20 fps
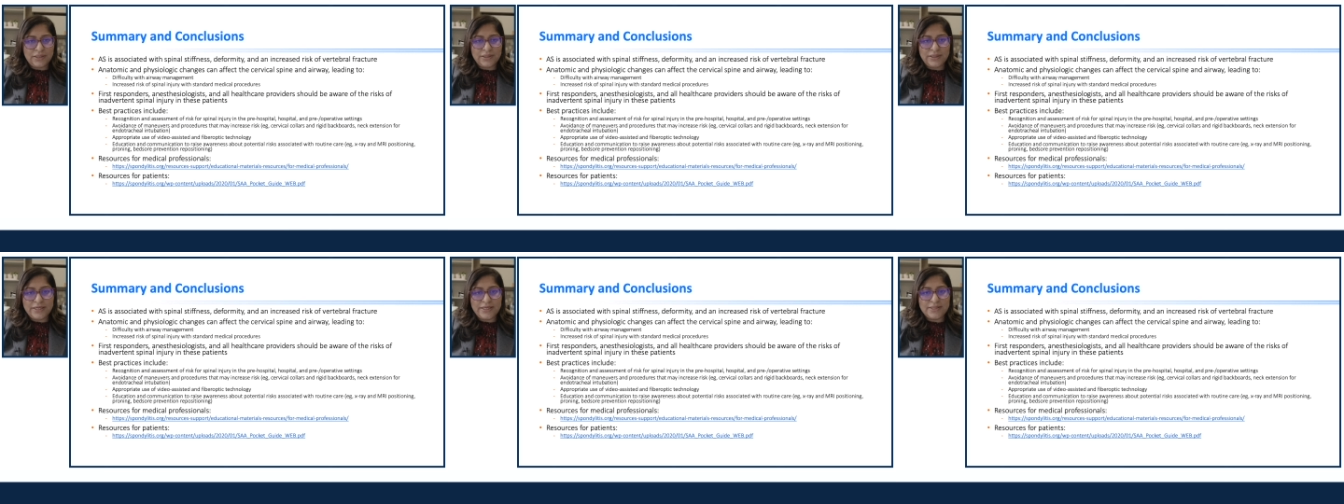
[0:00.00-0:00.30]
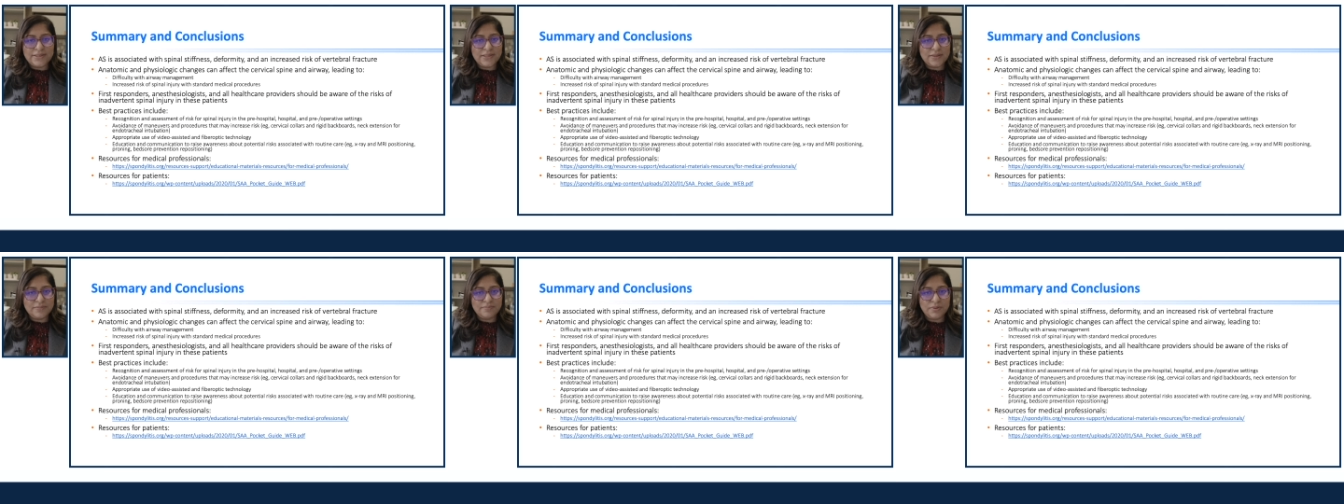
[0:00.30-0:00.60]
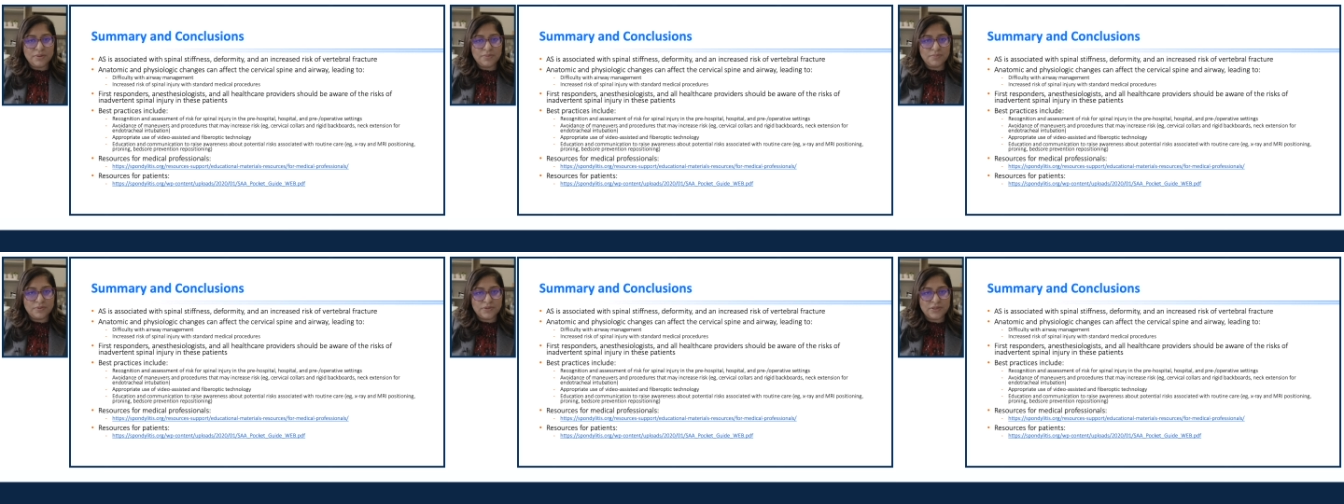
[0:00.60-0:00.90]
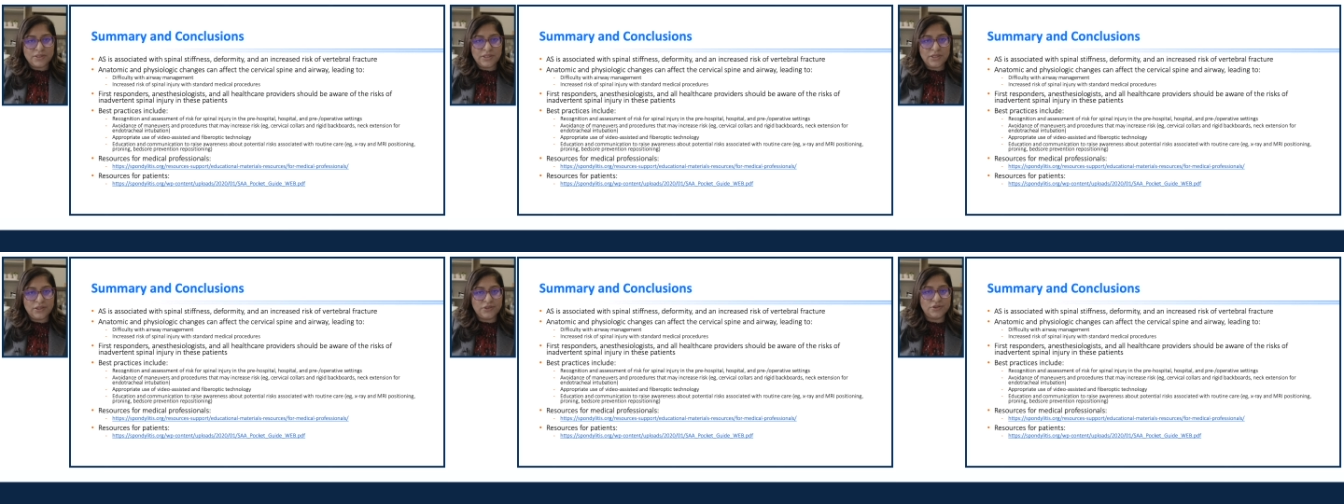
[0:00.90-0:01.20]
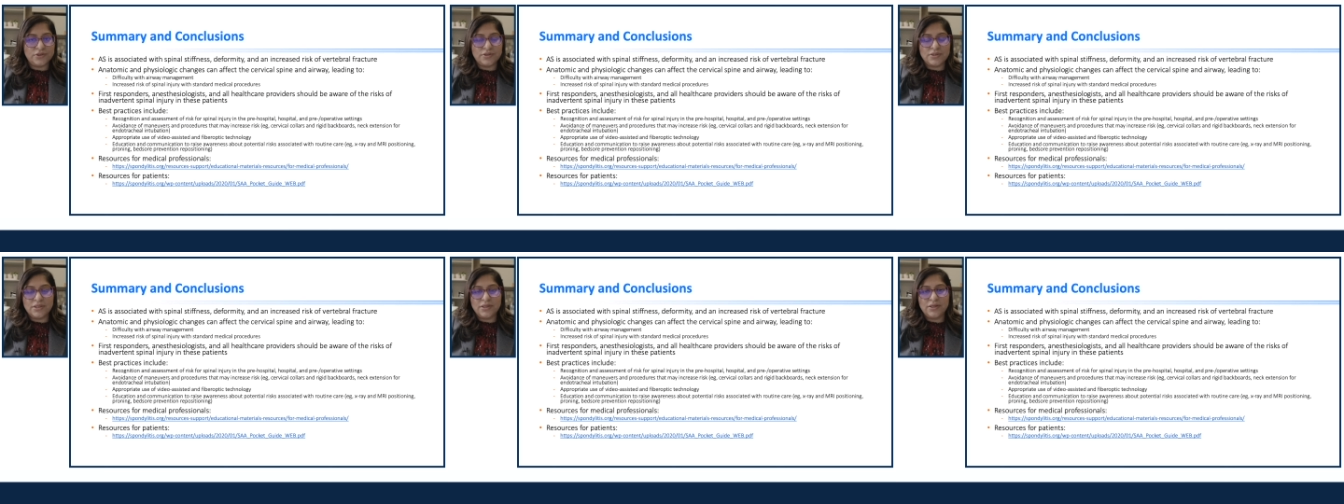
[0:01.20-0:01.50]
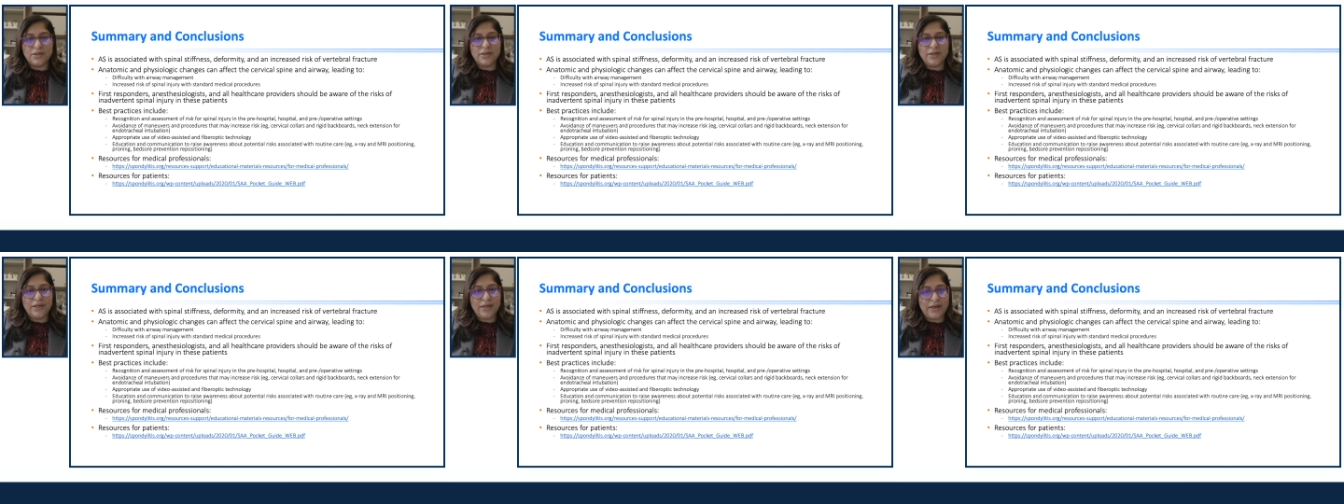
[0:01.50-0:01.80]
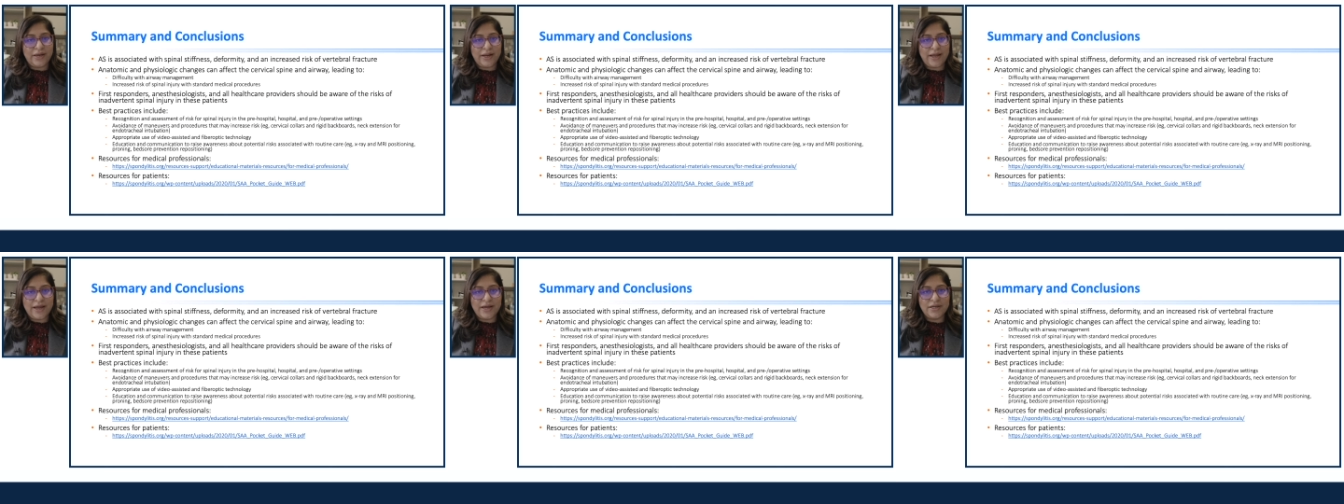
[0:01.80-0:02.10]
These simple procedures
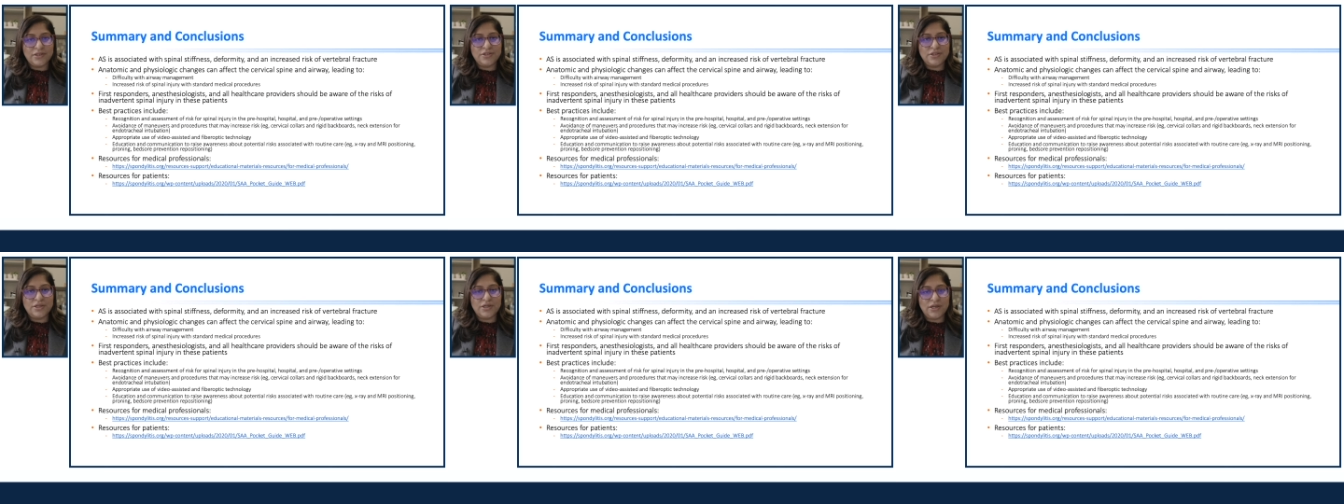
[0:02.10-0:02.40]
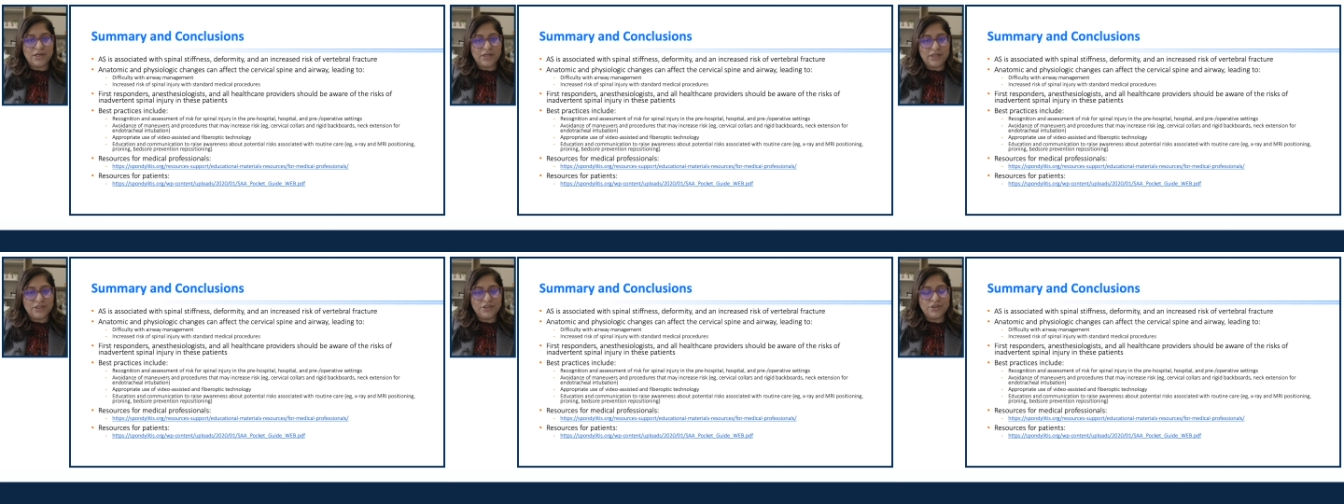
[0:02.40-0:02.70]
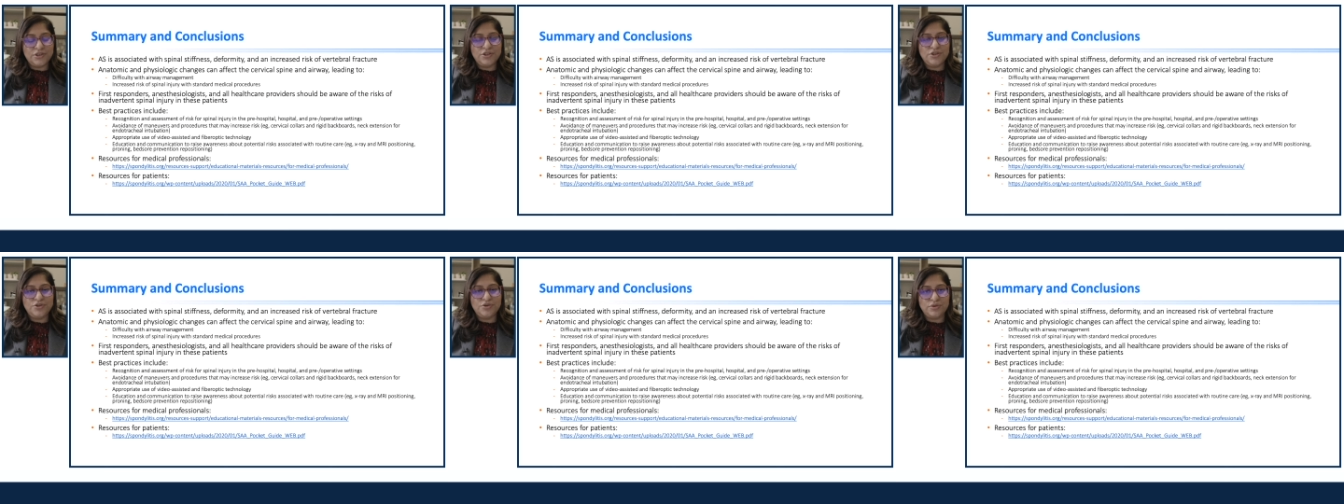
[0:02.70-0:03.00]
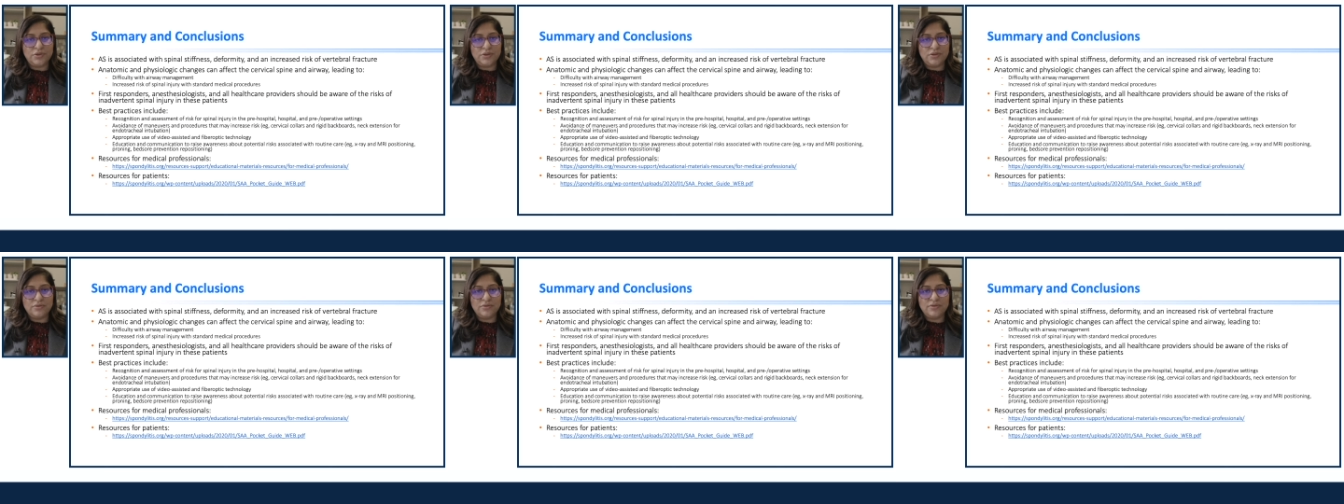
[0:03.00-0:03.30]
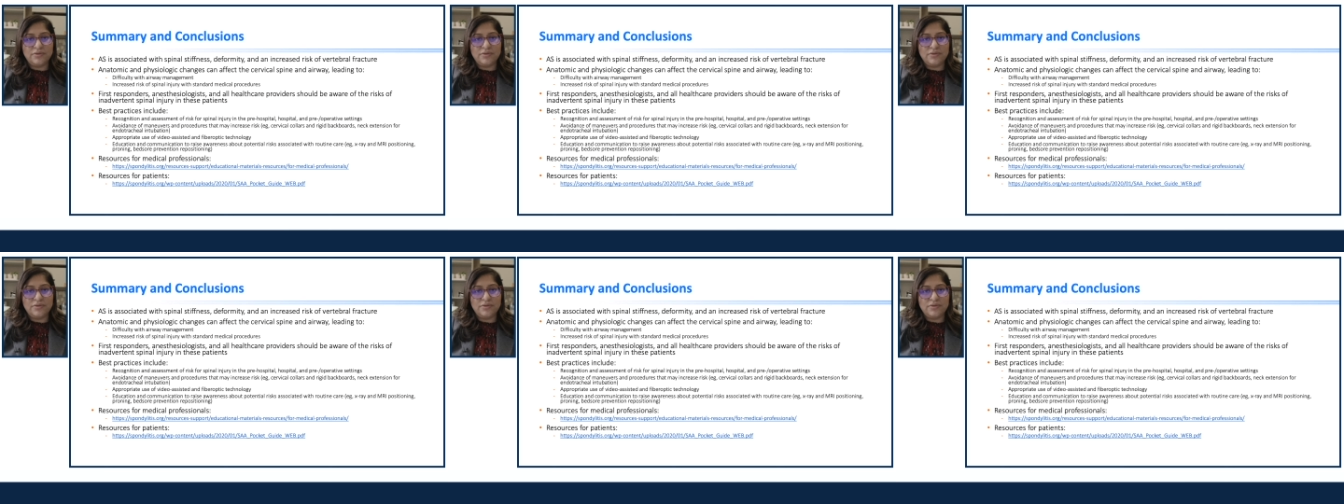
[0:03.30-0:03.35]
can actually lead to